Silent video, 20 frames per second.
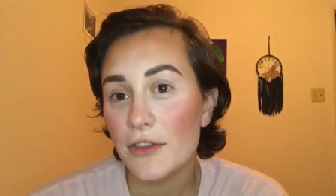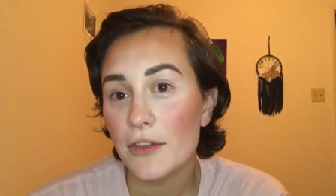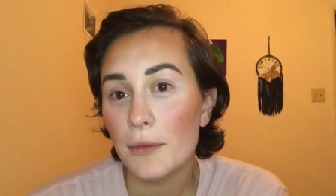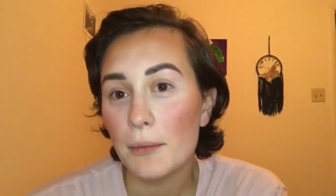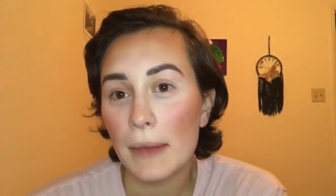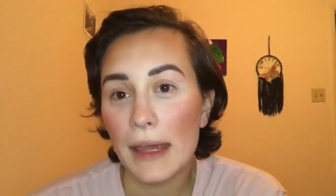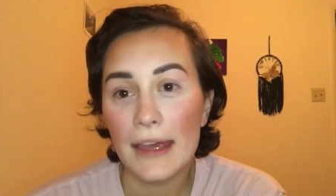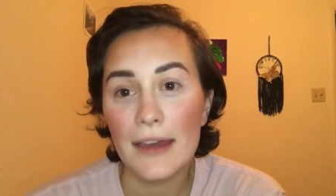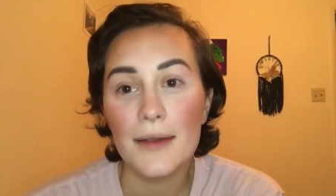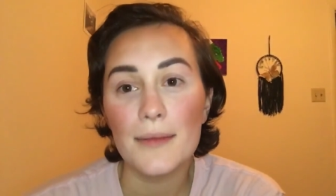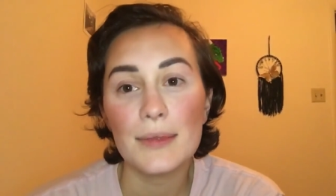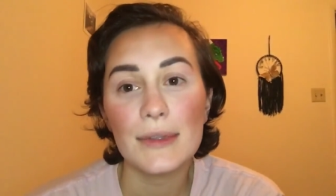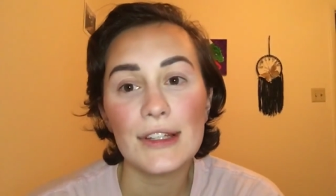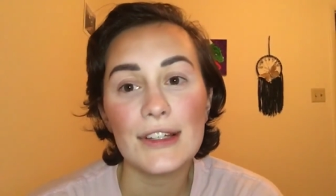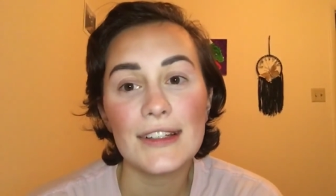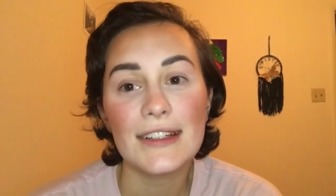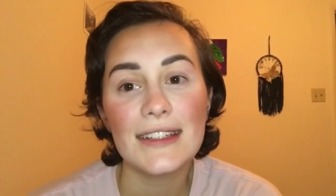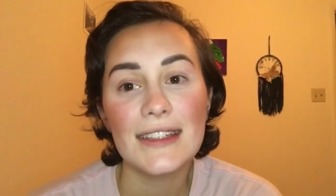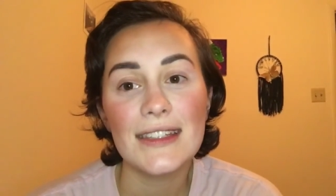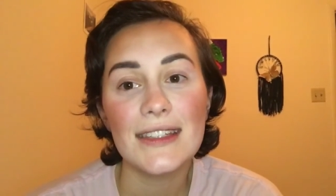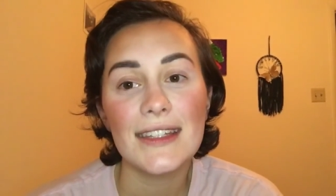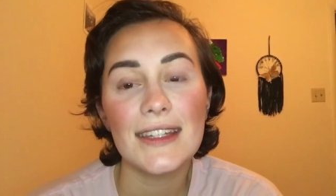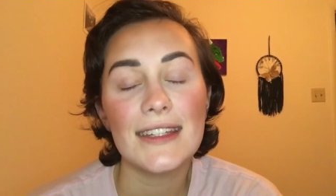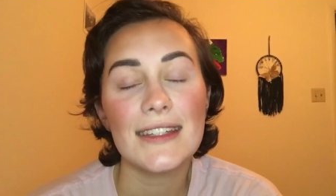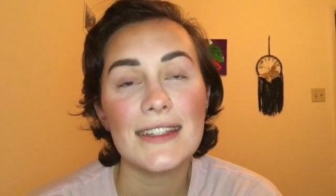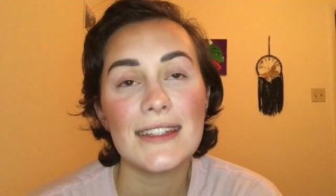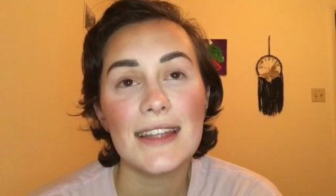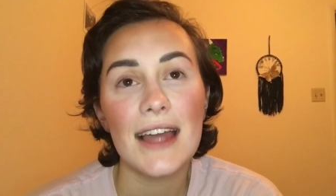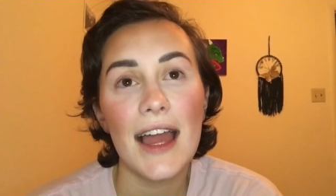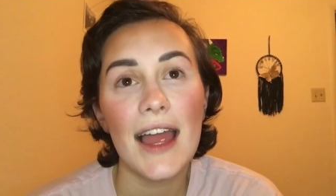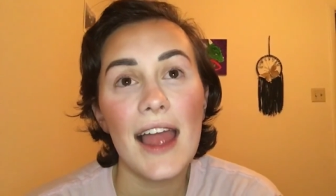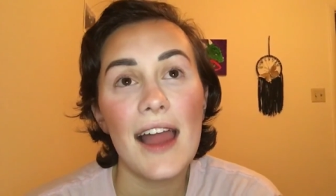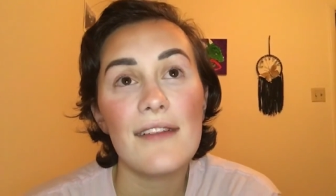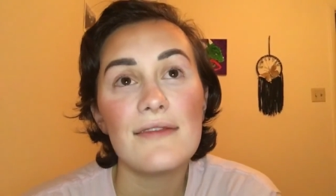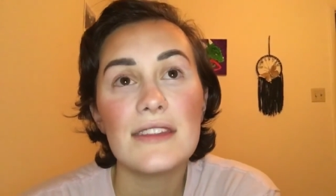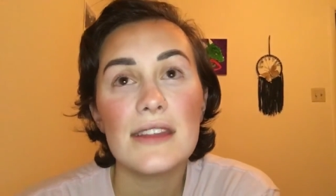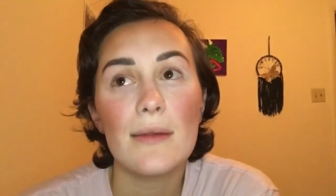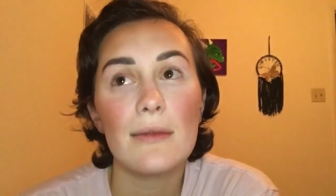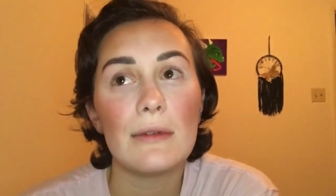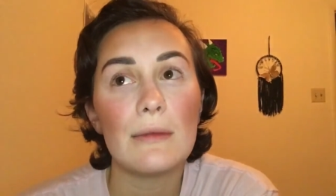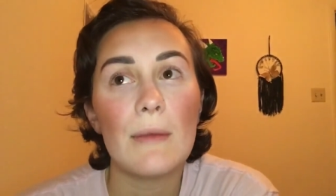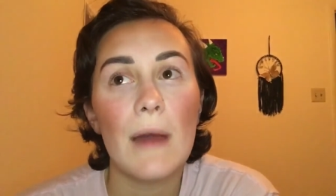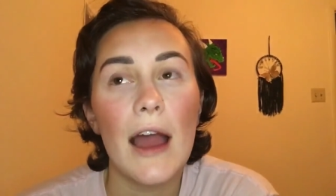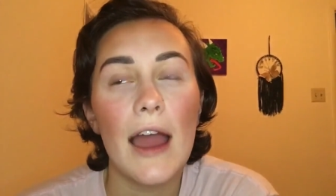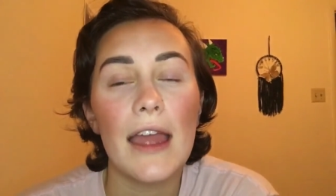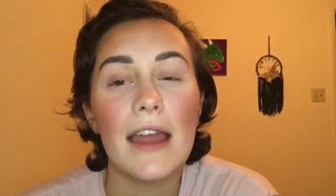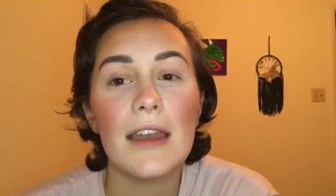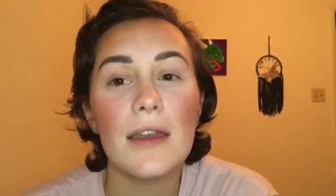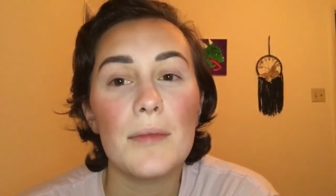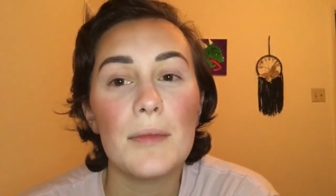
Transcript: makeup looks because I have some in mind,